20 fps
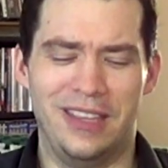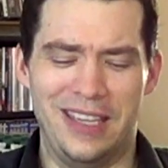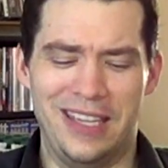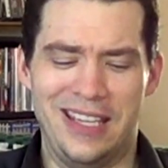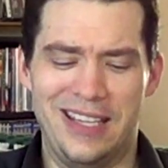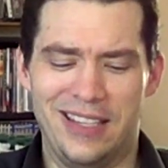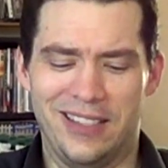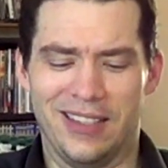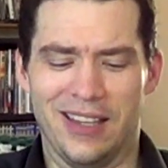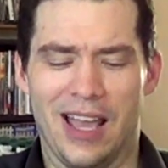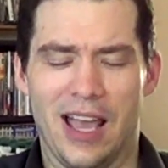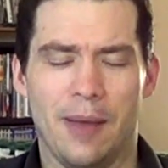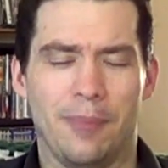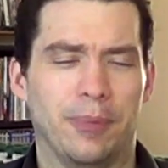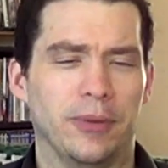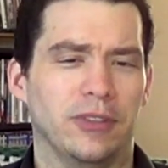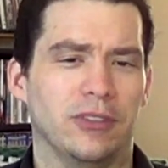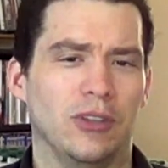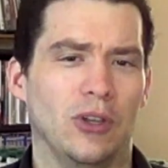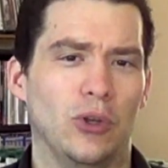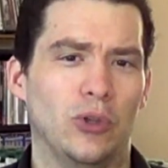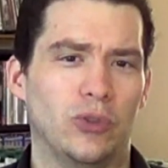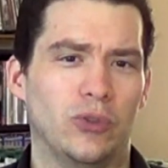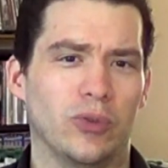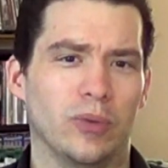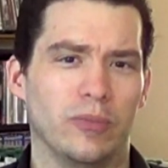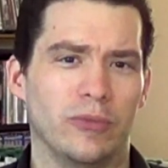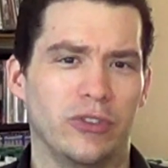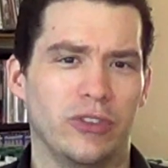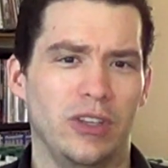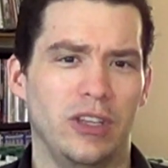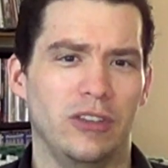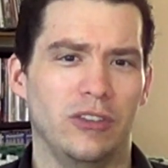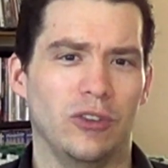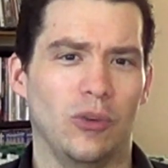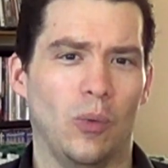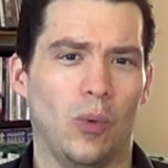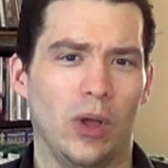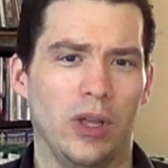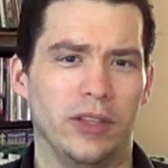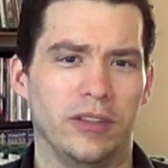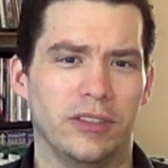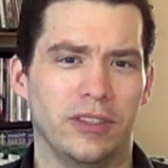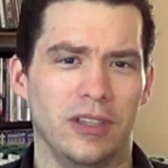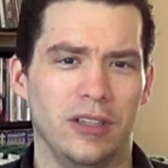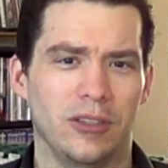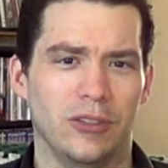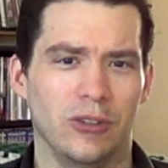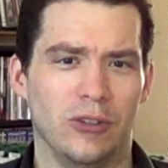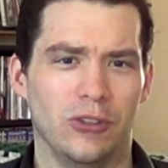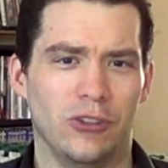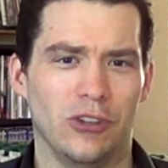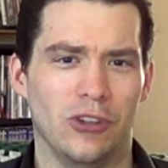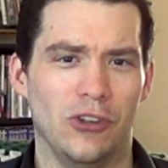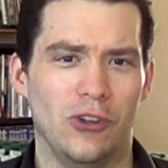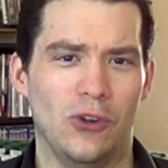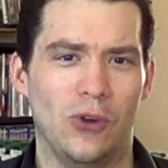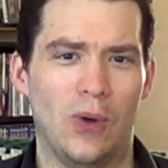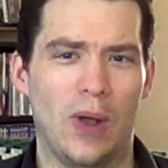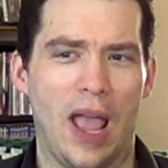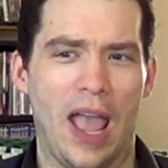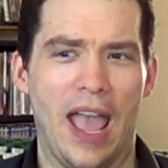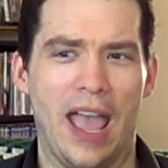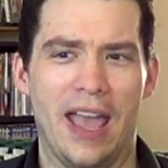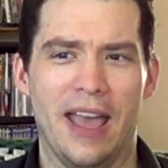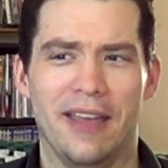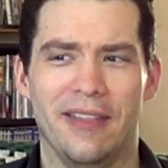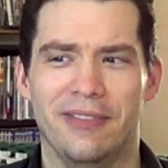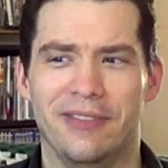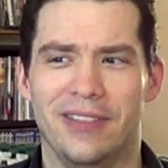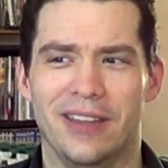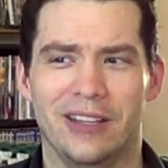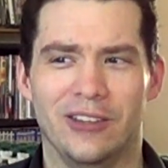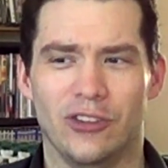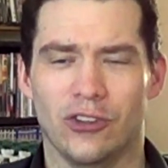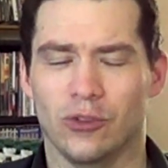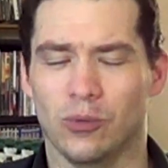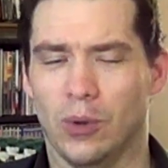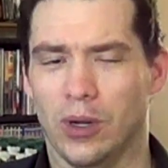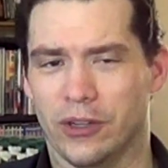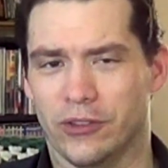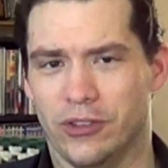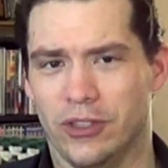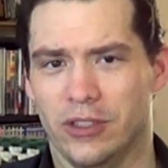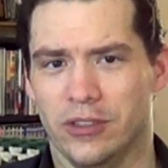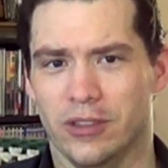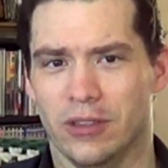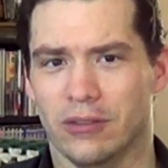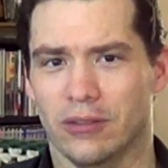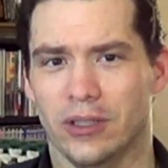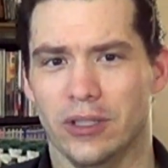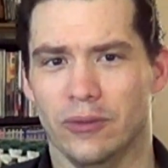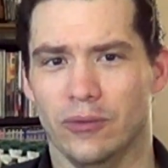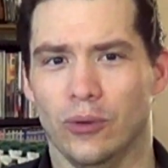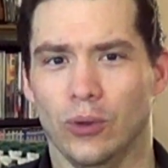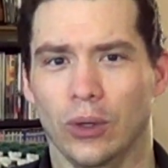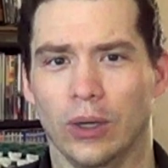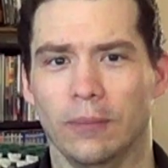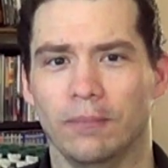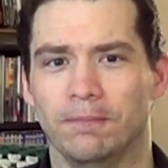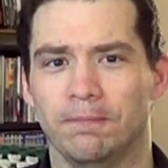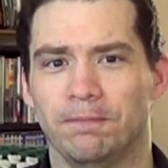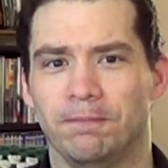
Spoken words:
these episodes from season one, season two, and then just watch season three and four.